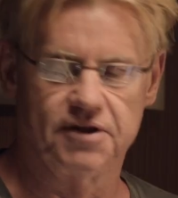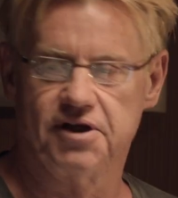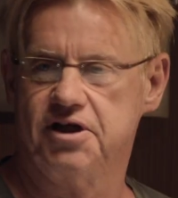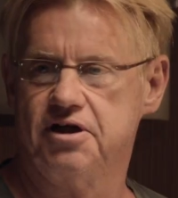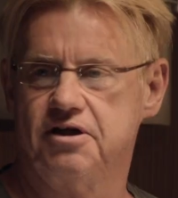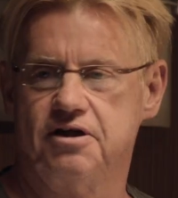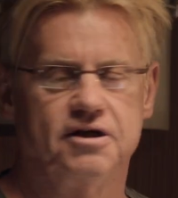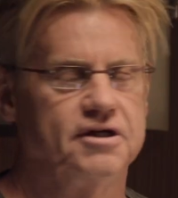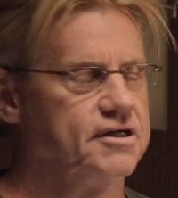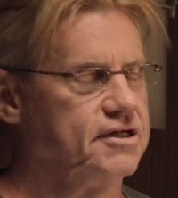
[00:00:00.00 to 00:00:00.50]

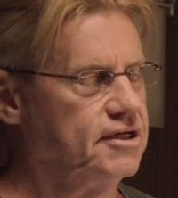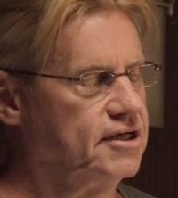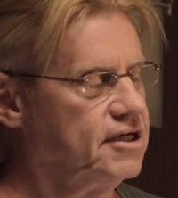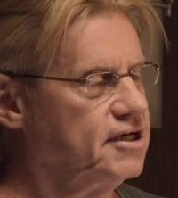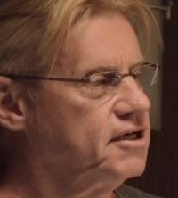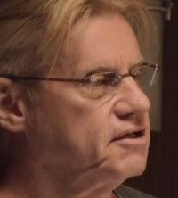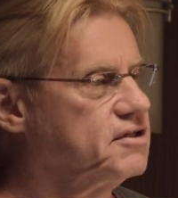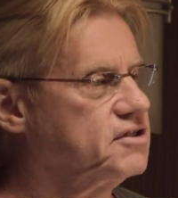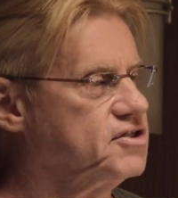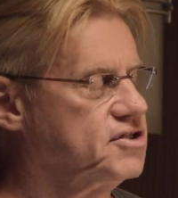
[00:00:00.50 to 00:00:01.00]

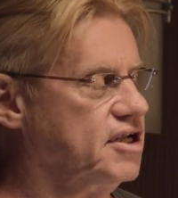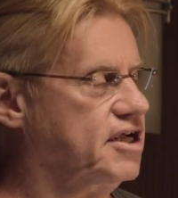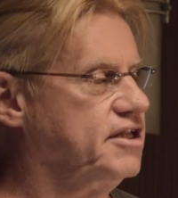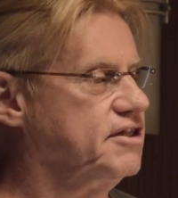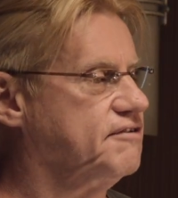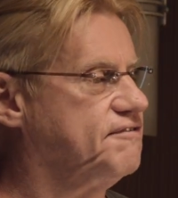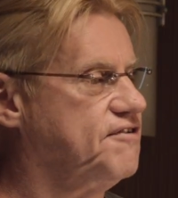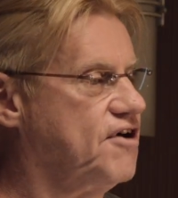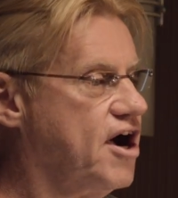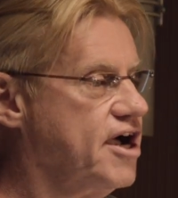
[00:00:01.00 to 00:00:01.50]

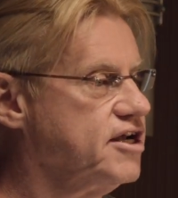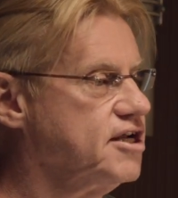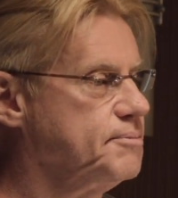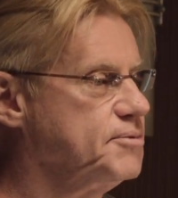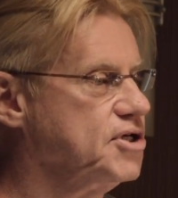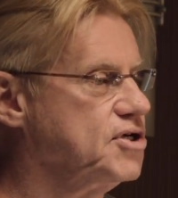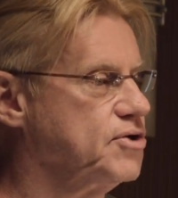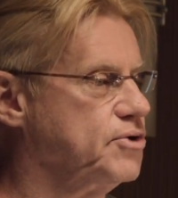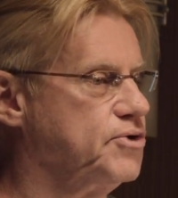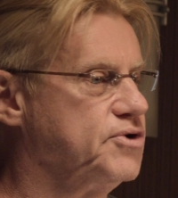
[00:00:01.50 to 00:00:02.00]
the Finder
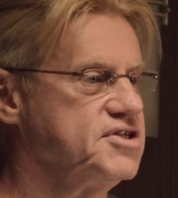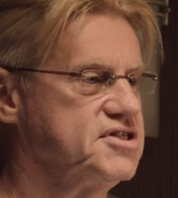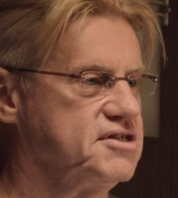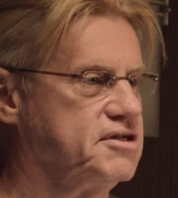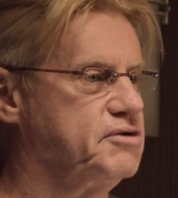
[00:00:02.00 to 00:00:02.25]
because